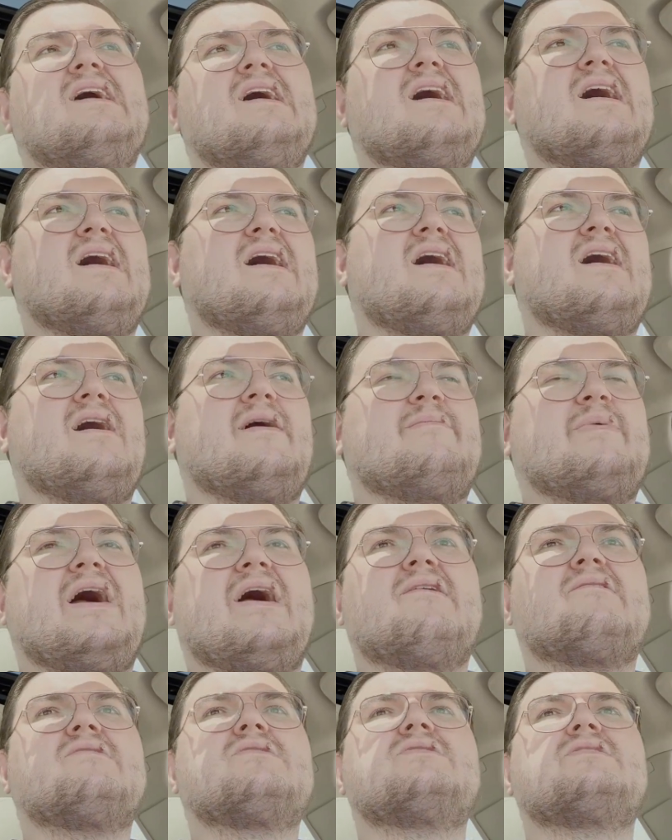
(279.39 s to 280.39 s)
uh,
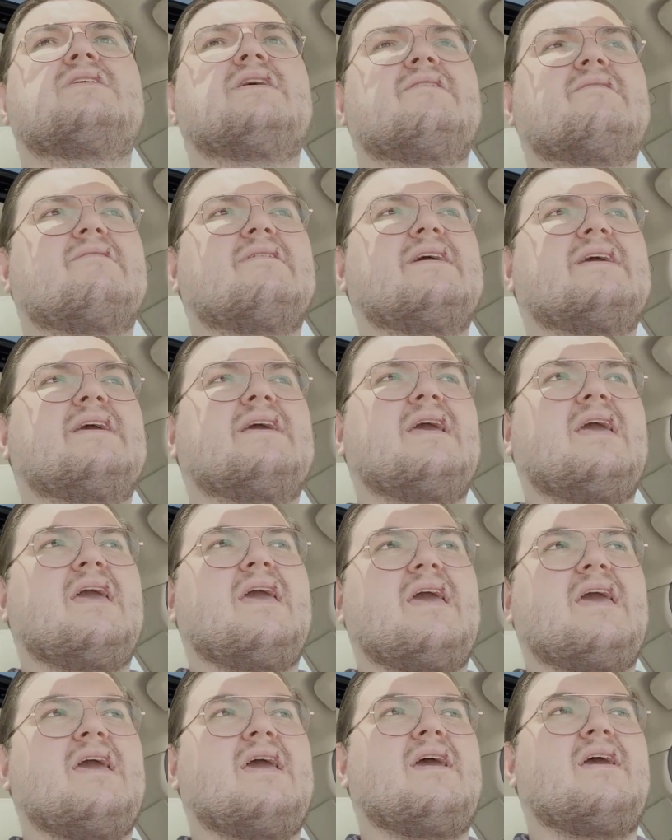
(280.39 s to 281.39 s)
power steering,
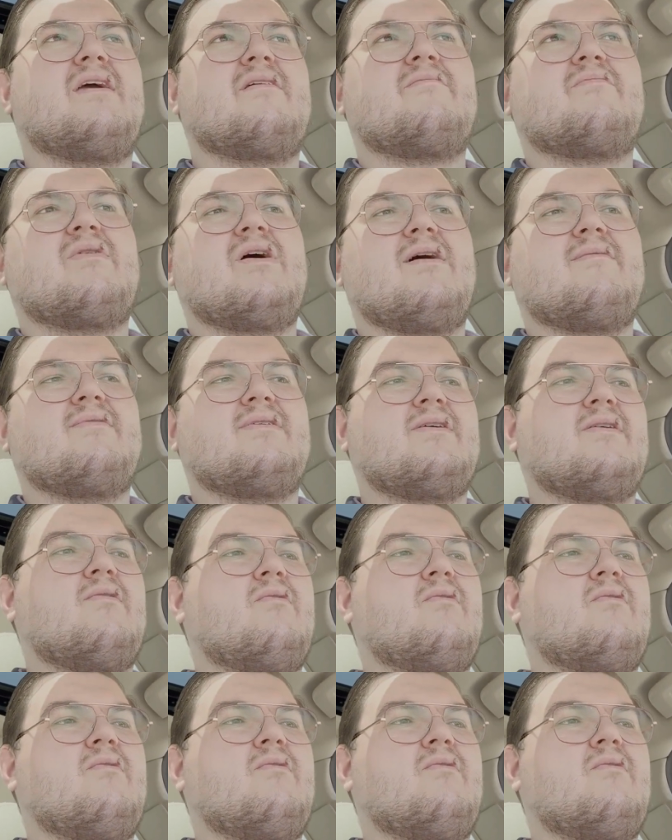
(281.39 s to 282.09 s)
and probably